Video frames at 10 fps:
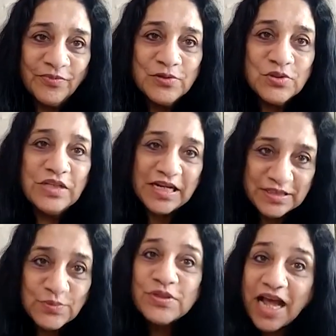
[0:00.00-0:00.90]
So that
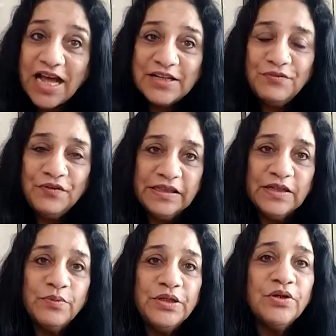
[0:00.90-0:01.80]
is what I feel,
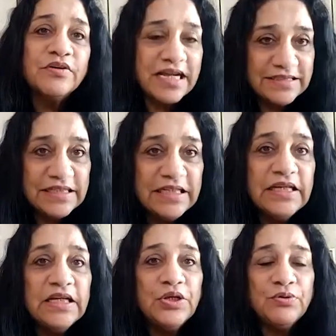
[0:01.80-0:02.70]
that when you're writing,
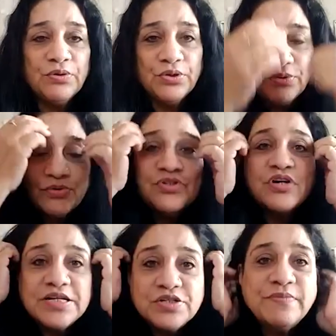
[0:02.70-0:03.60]
you don't
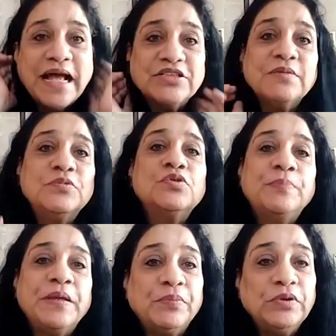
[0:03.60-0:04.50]
try to match up to
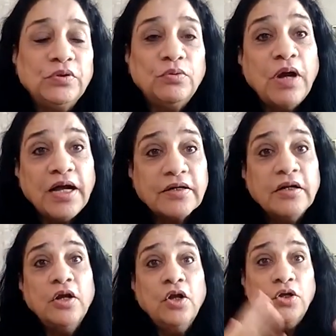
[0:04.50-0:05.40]
people who are,
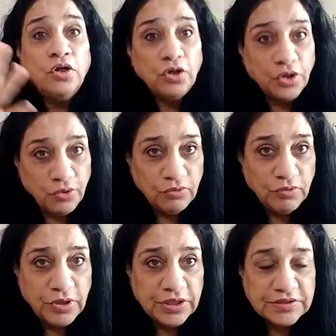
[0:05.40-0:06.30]

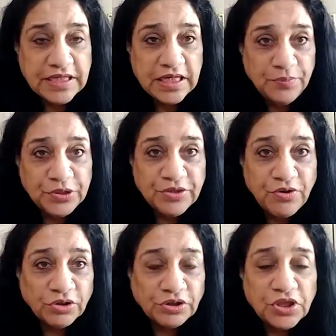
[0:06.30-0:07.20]
celebrated
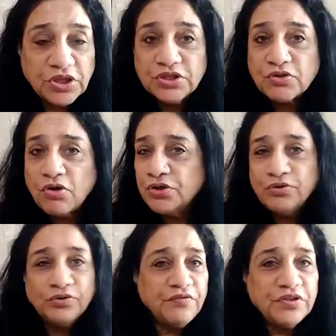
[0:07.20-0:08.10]
authors or,
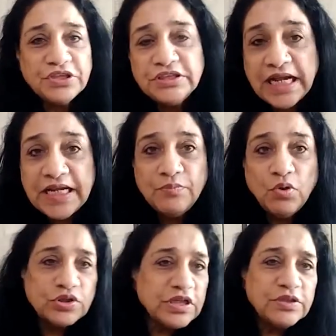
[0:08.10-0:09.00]
they've written 10
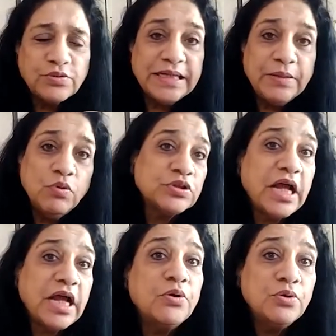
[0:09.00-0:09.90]
books and 20 books
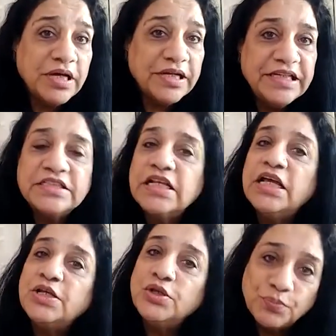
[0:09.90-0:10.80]
and how do I reach
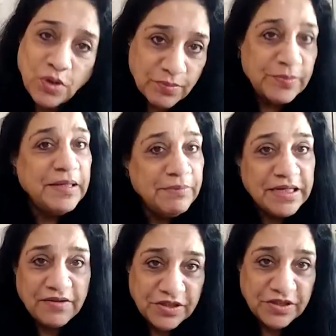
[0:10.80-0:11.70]
there? You probably may
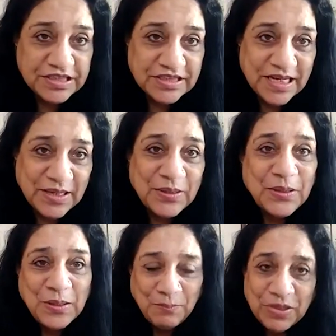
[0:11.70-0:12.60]
never reach there.
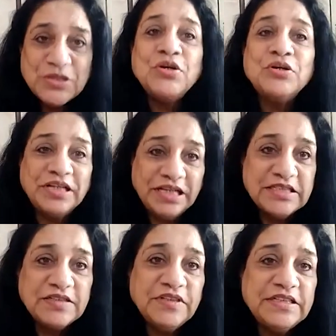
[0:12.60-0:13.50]
But your
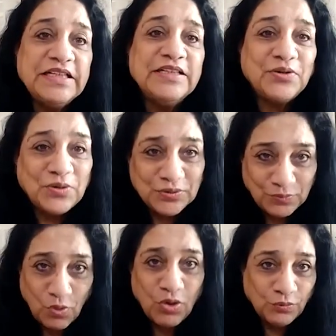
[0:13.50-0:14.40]
creativity
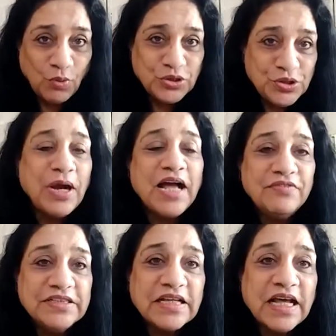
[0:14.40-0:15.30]
or what you
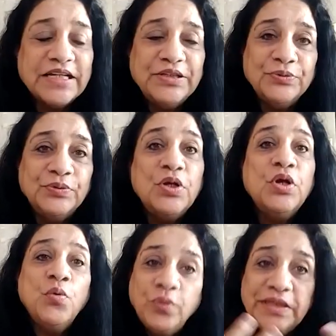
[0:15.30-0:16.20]
have inside you
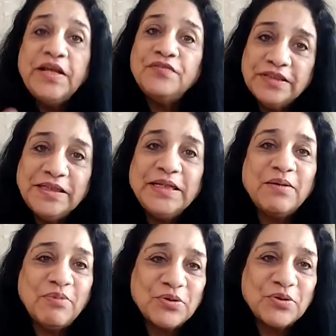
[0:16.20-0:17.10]
will definitely
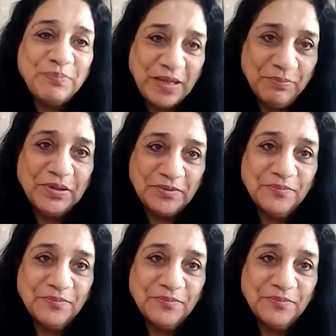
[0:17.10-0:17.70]
come out on paper.